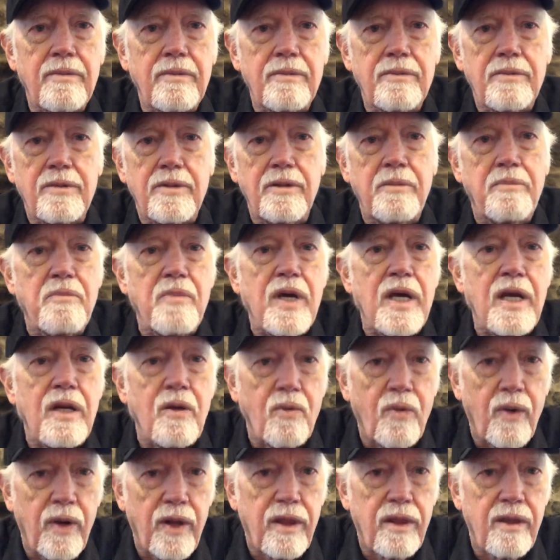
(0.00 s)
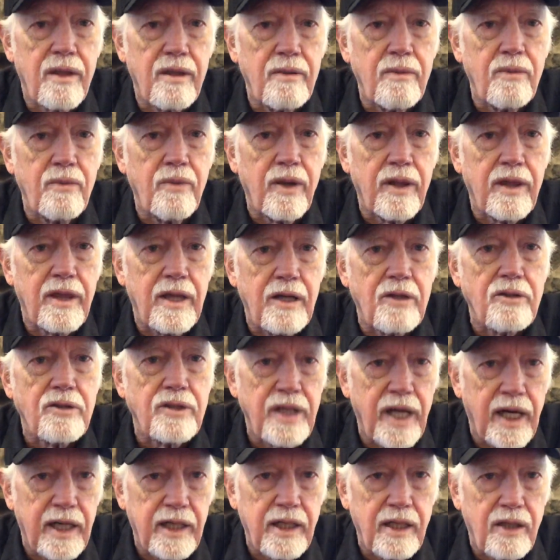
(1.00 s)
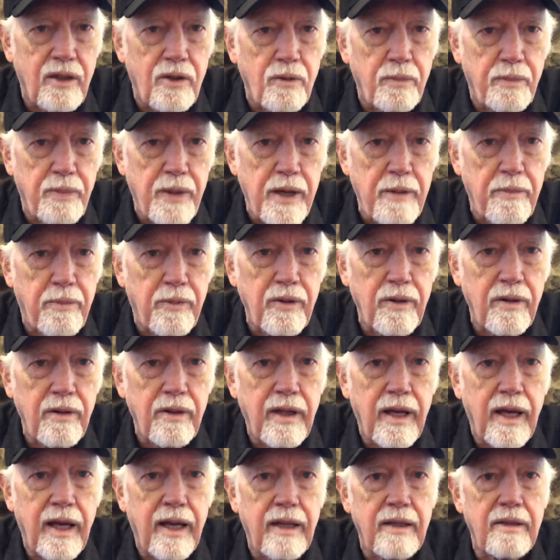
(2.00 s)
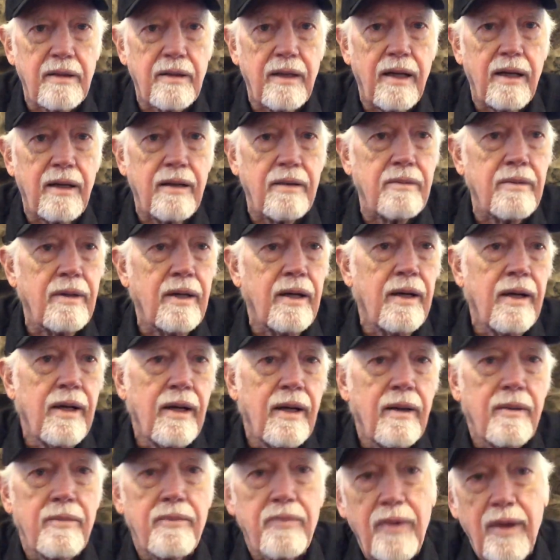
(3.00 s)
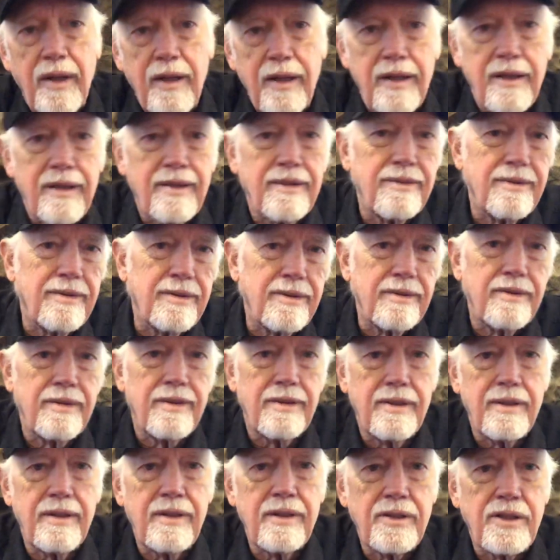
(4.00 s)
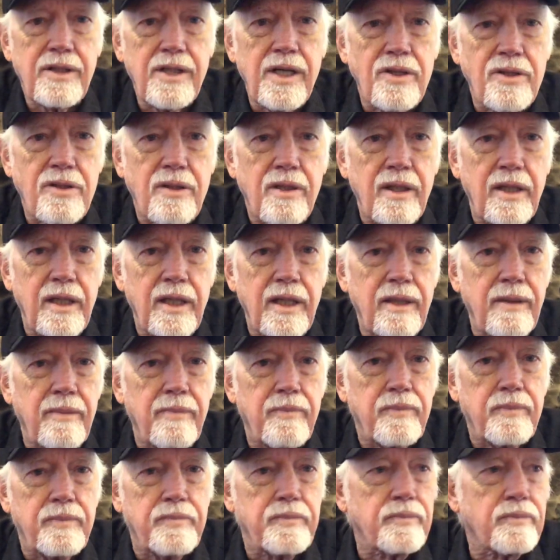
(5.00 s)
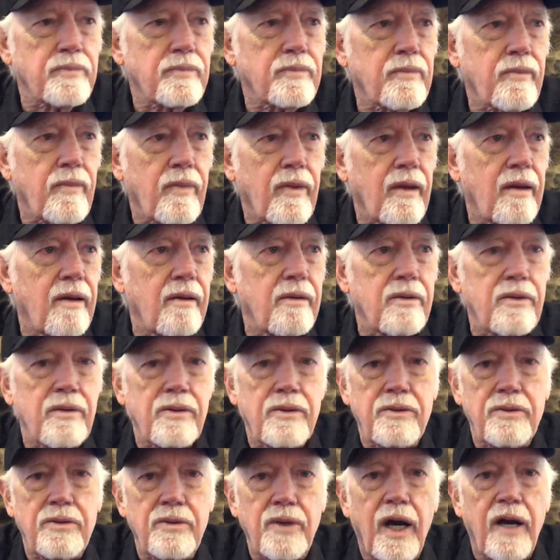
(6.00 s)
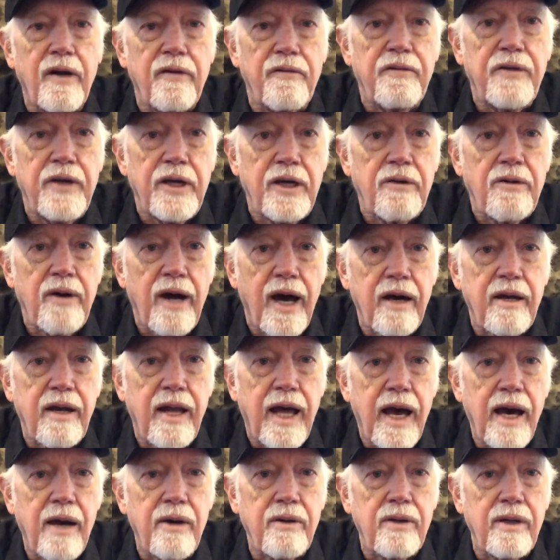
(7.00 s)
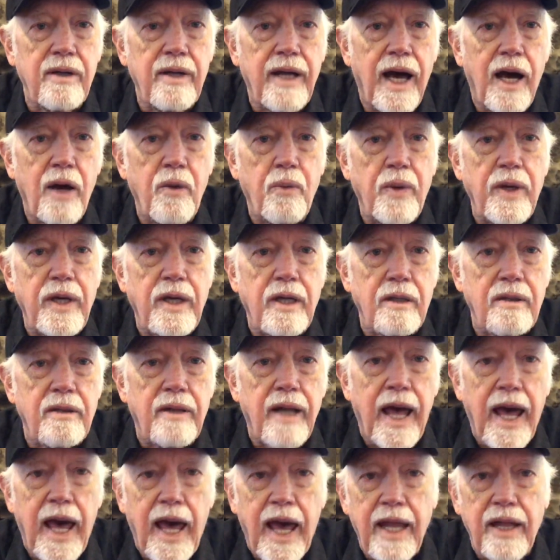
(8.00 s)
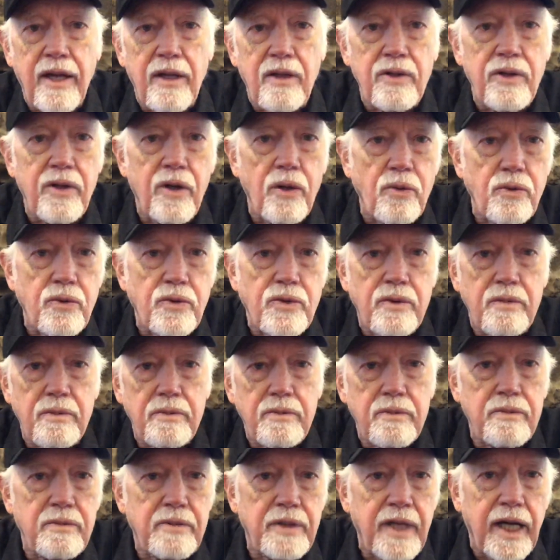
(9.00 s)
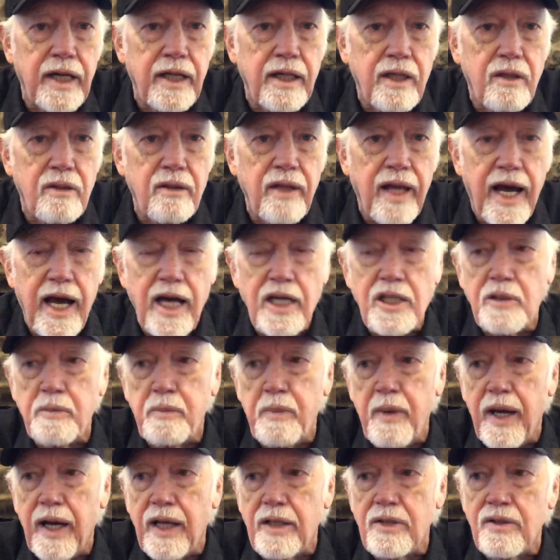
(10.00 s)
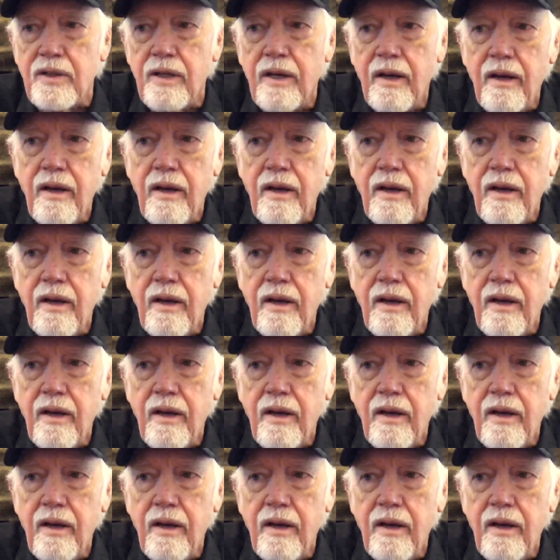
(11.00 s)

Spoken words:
to meet with their technical people and essentially try to figure out how we could handle those technical aspects.